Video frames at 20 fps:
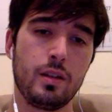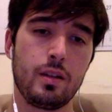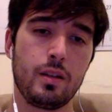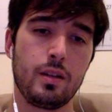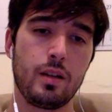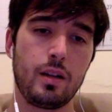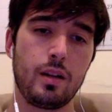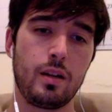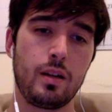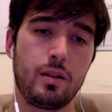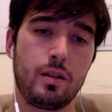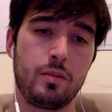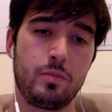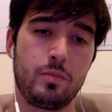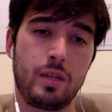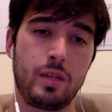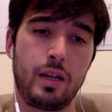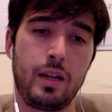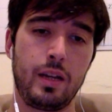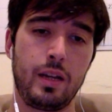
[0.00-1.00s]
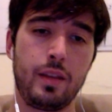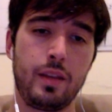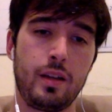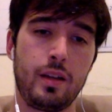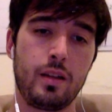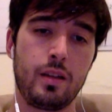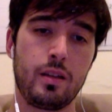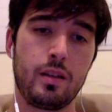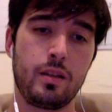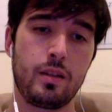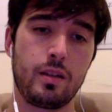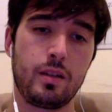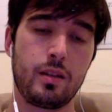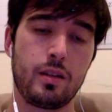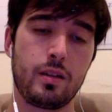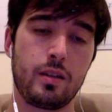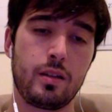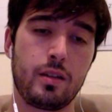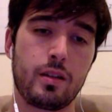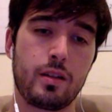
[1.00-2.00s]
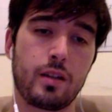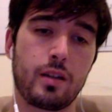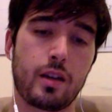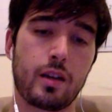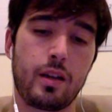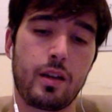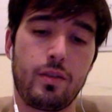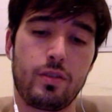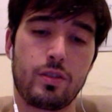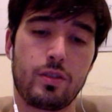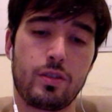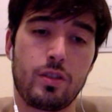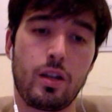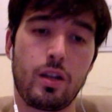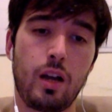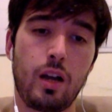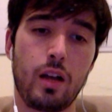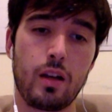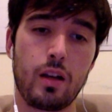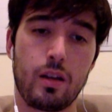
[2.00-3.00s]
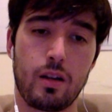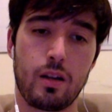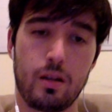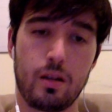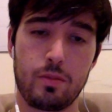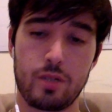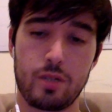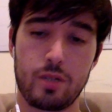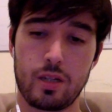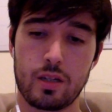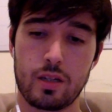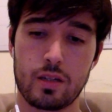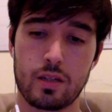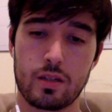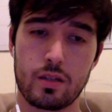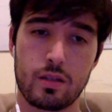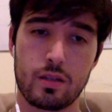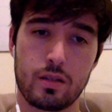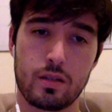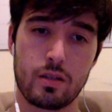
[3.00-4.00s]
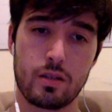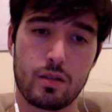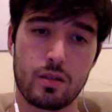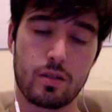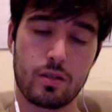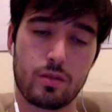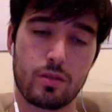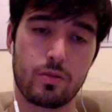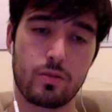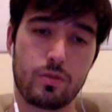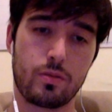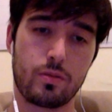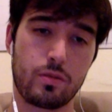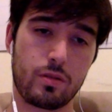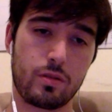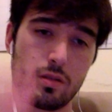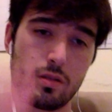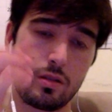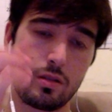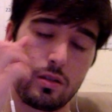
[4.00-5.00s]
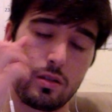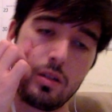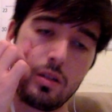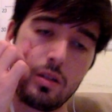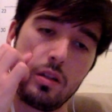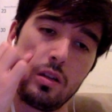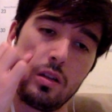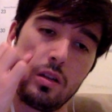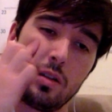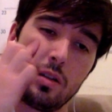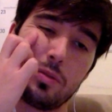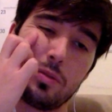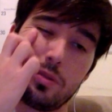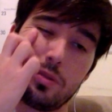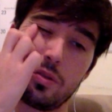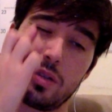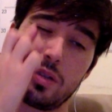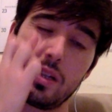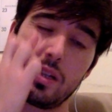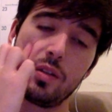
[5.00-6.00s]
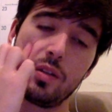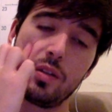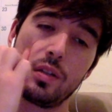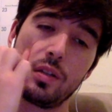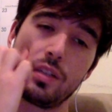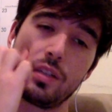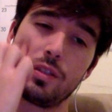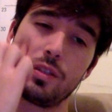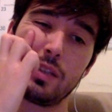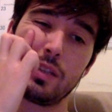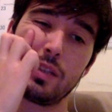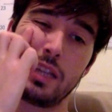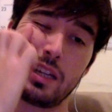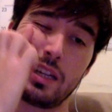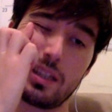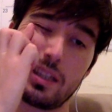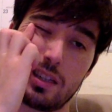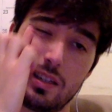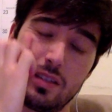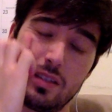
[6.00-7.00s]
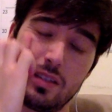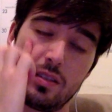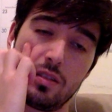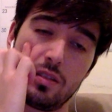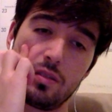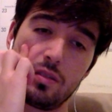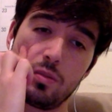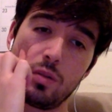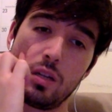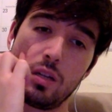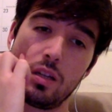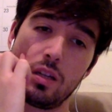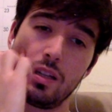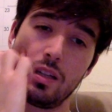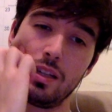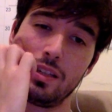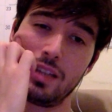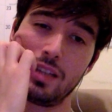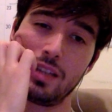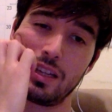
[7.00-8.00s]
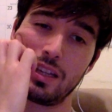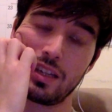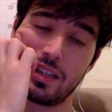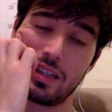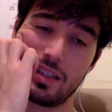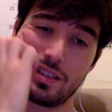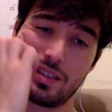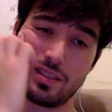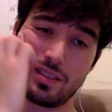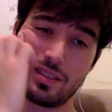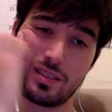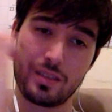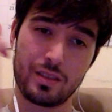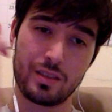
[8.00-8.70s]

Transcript: And then if it's not an object, what do we do in that case? Well, in that case,